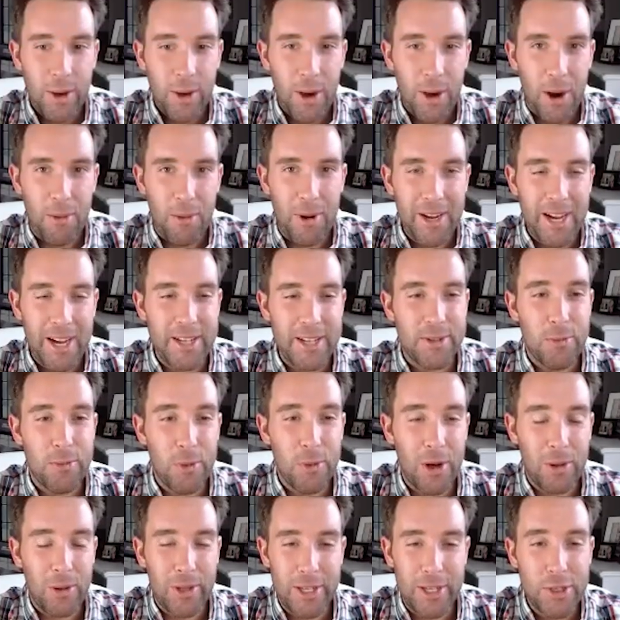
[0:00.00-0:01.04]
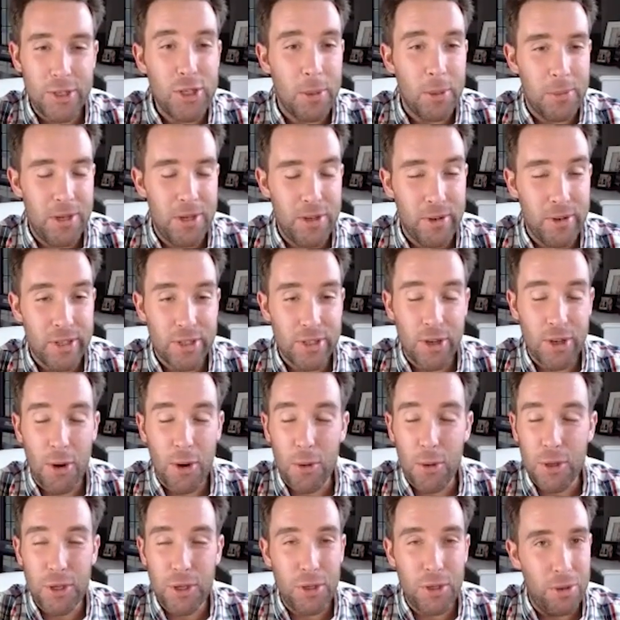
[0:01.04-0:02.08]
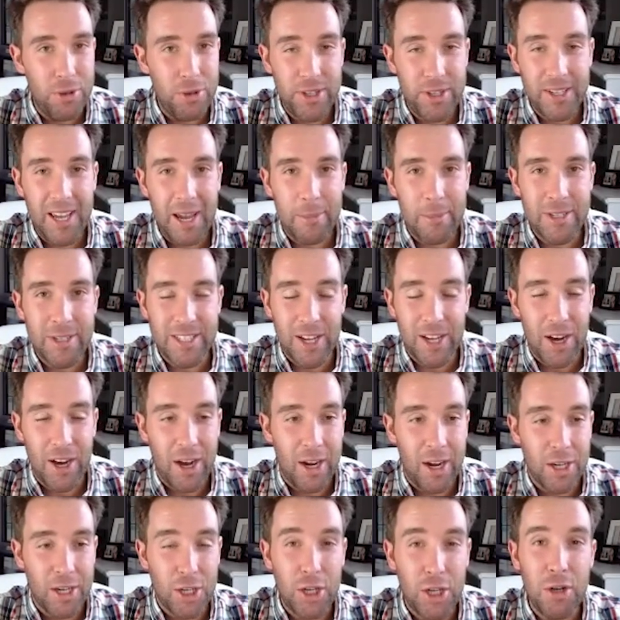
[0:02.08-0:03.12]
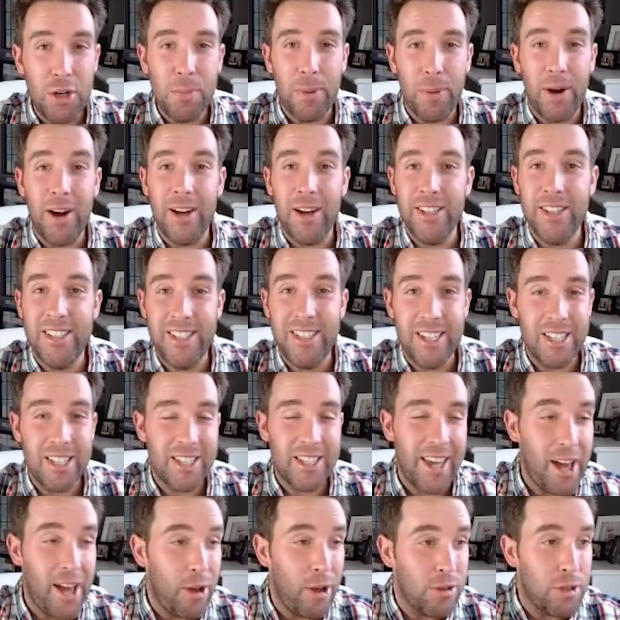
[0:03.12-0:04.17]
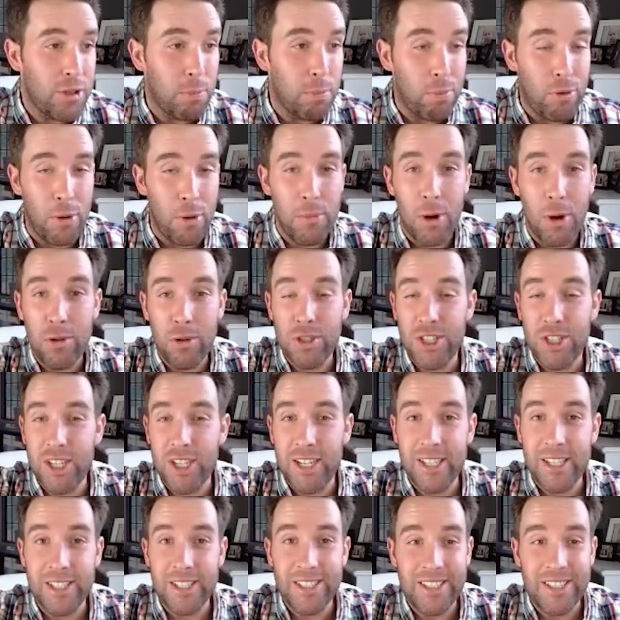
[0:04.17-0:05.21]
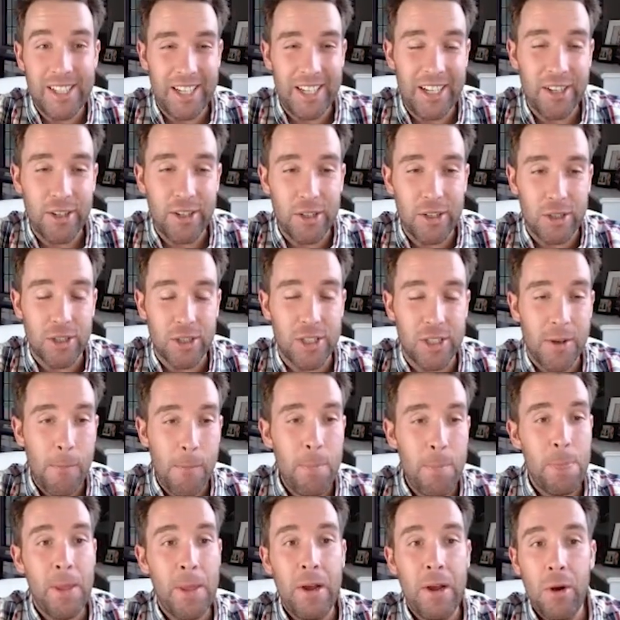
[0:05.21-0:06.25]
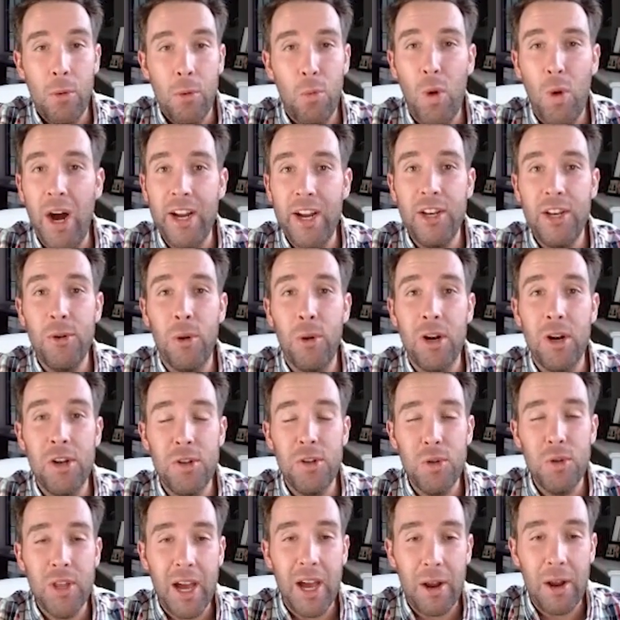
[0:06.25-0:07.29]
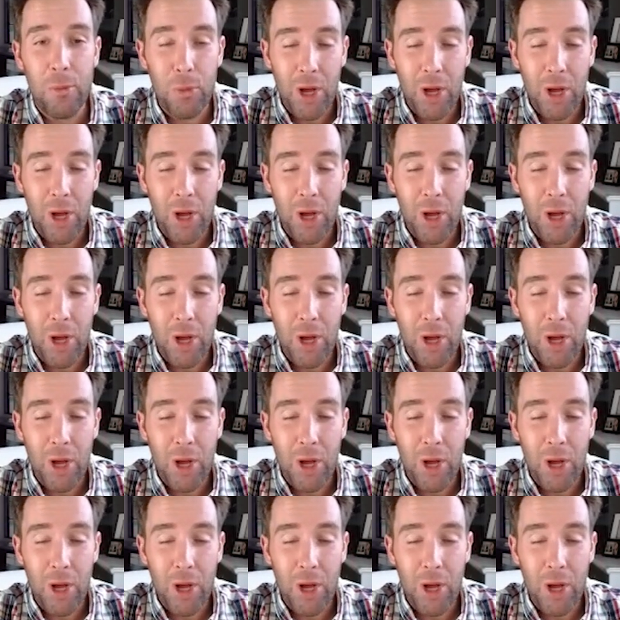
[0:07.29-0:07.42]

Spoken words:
All right, guys, well, let's jump into it. So using Amazon, coupons, discounts, promotions, deals, why do you want to do that?